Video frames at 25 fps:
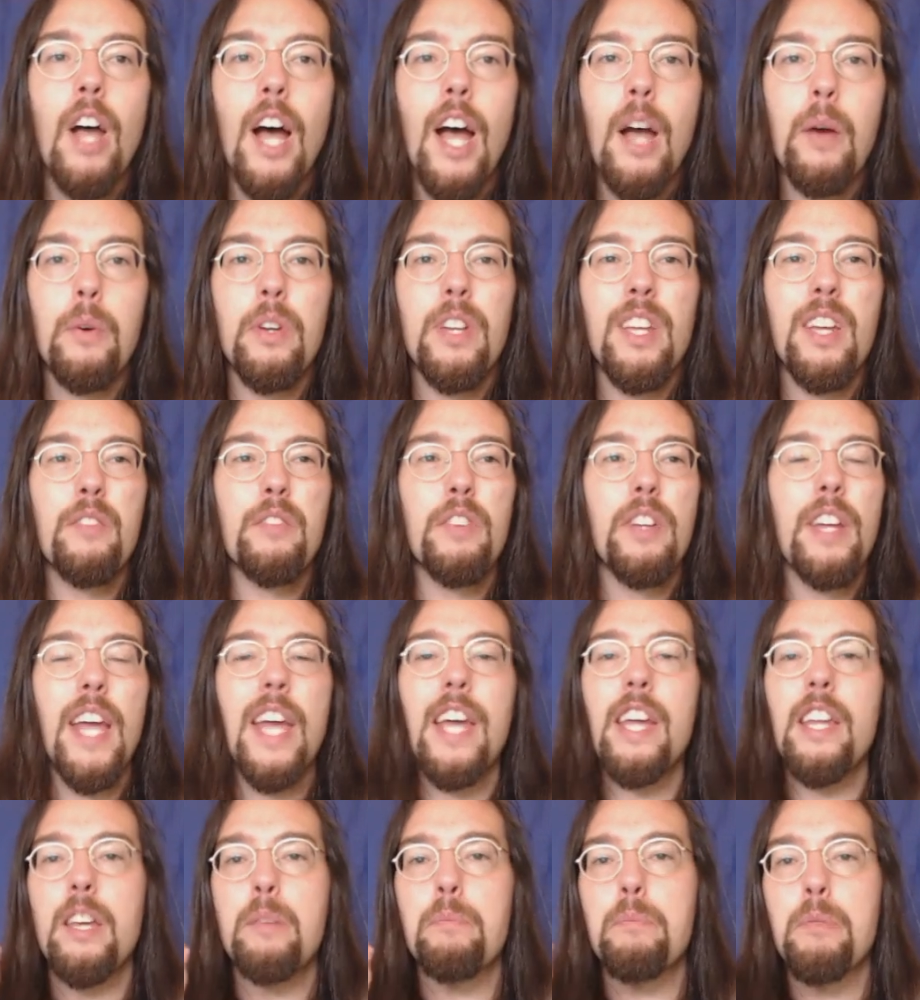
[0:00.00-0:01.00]
I would give an
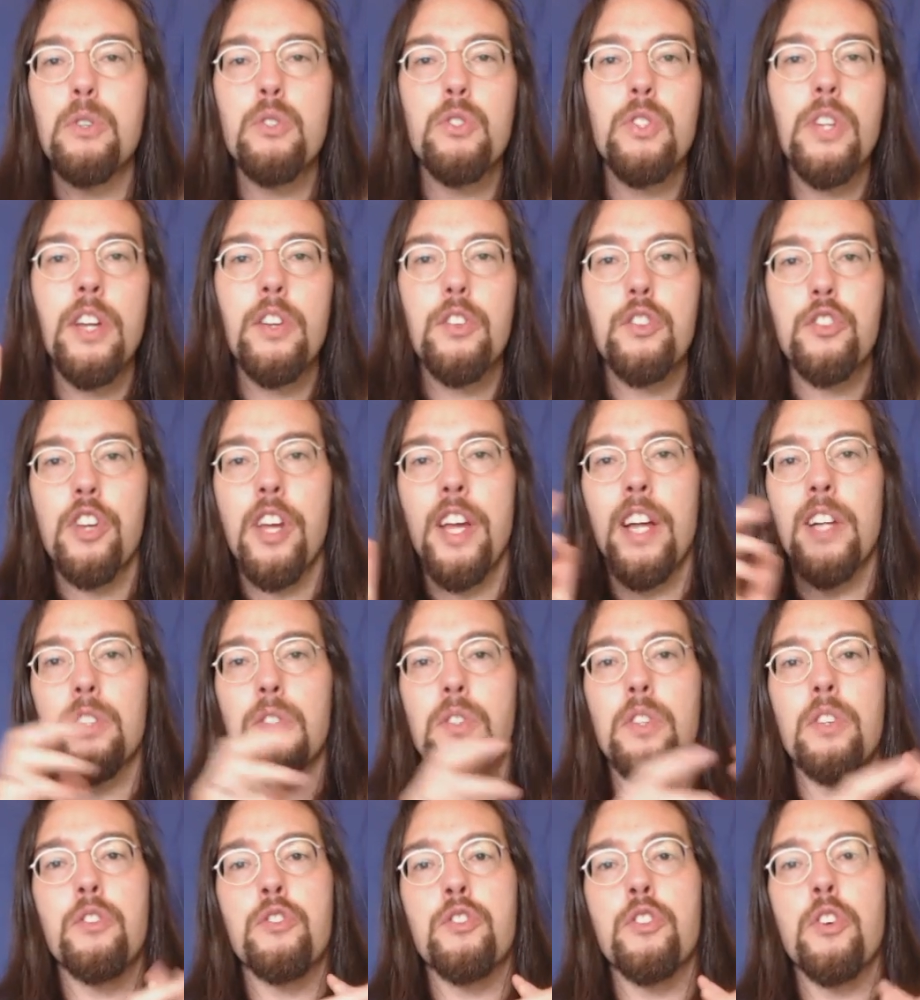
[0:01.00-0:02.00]
80%
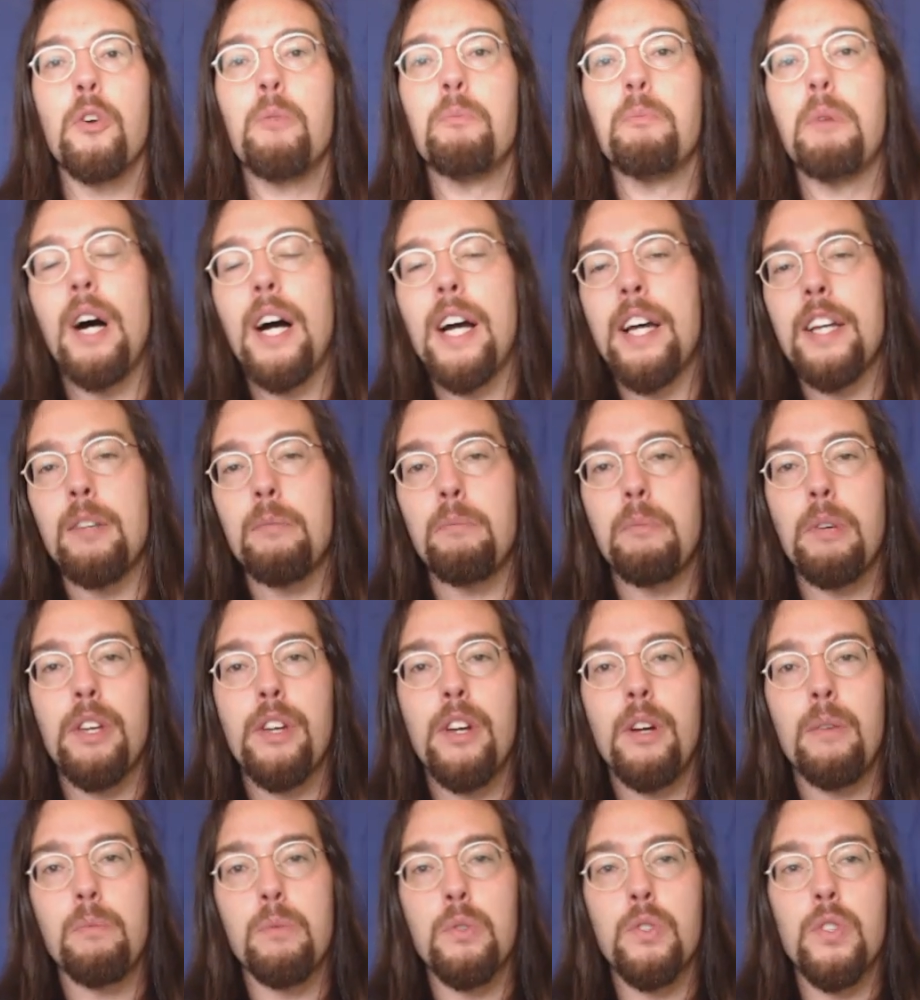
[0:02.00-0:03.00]
chance that Joe Biden
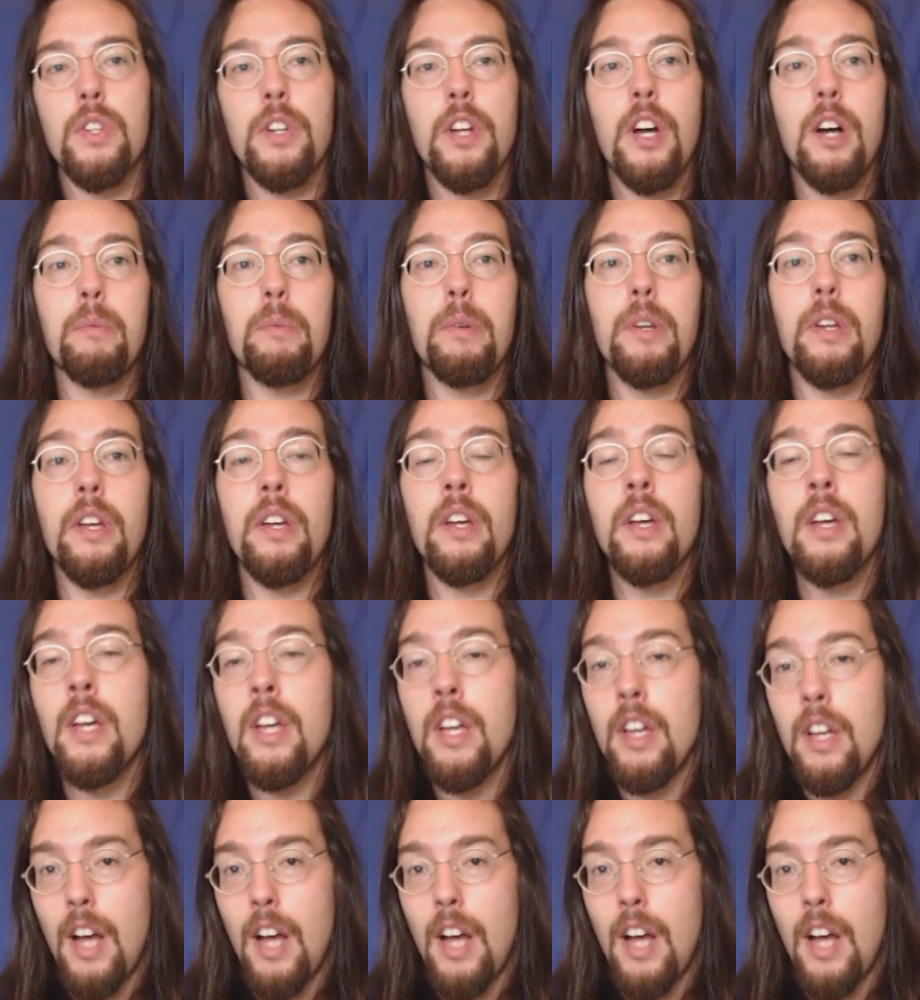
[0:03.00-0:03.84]
becomes the nominee.